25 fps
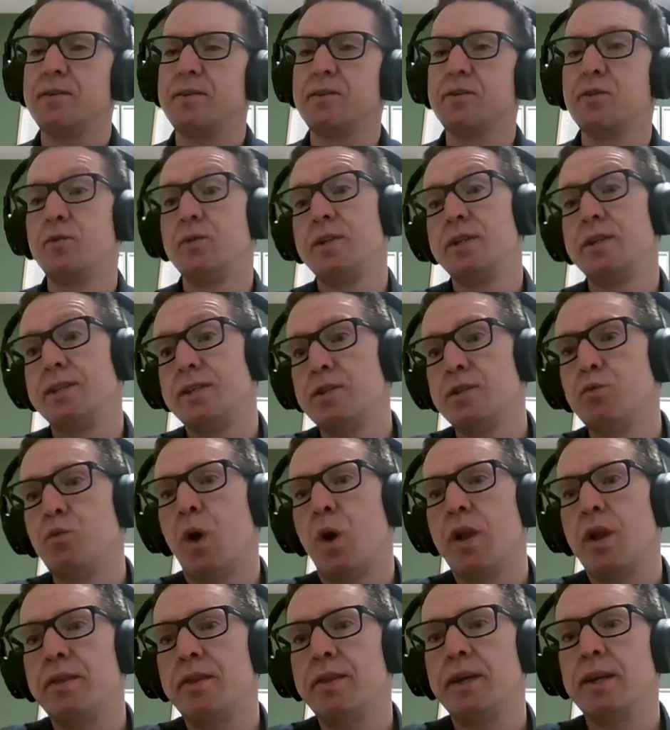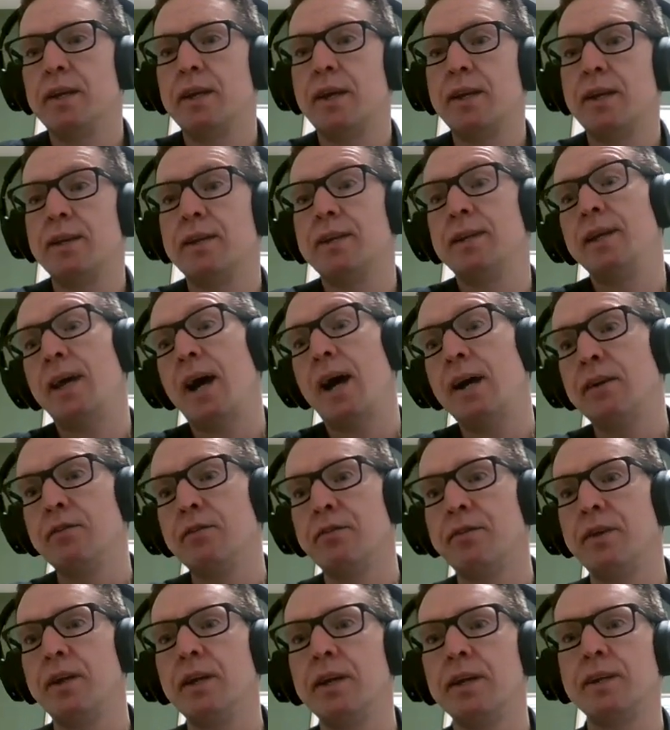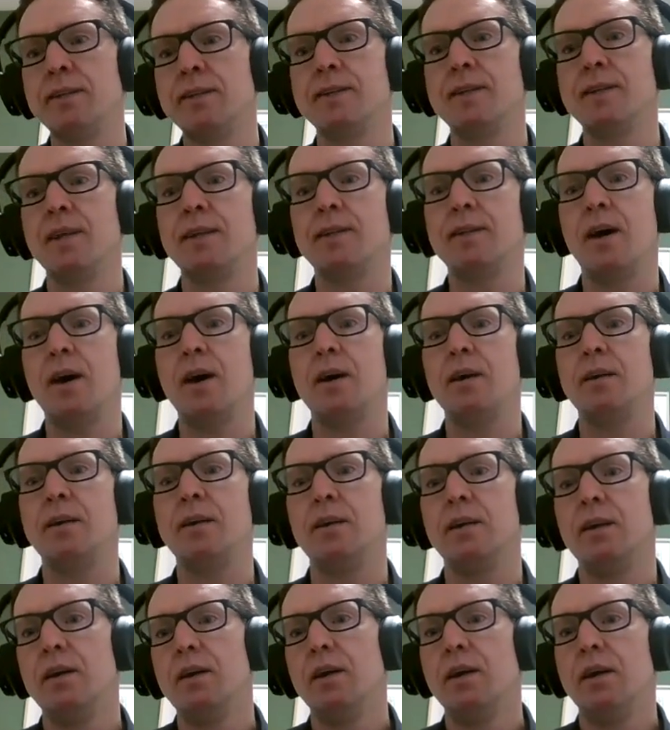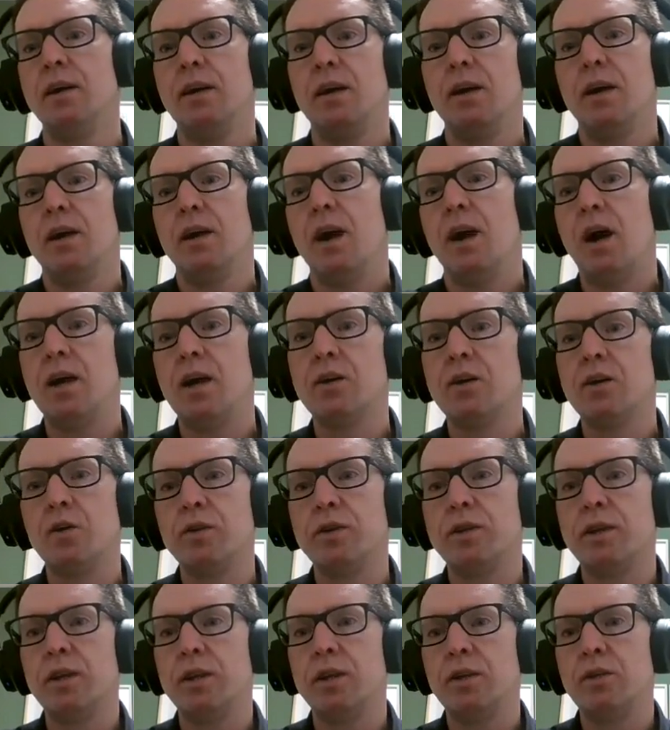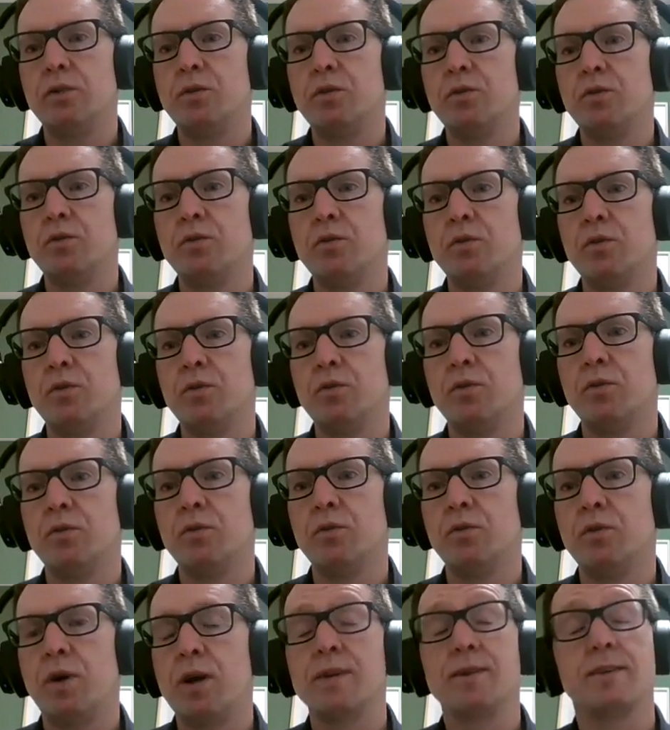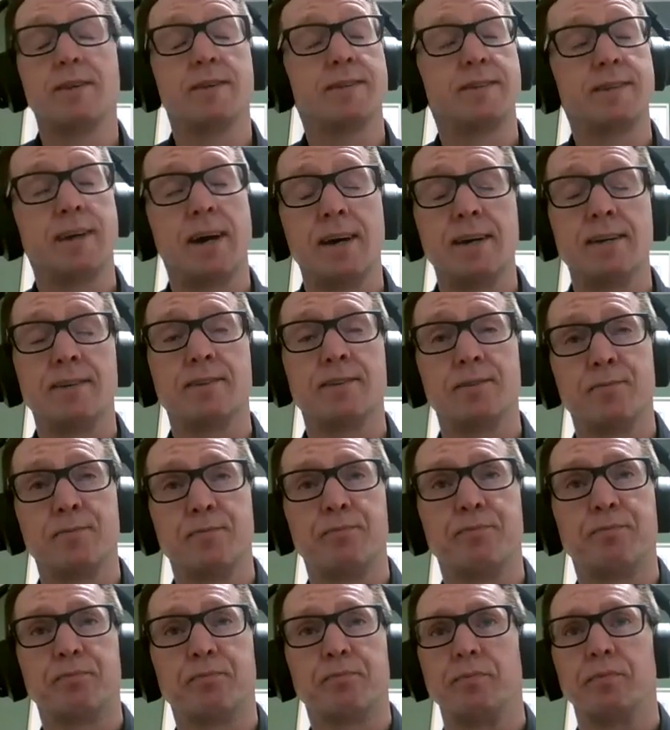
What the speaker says: So this is one thing, and the other thing is that I continue to exercise.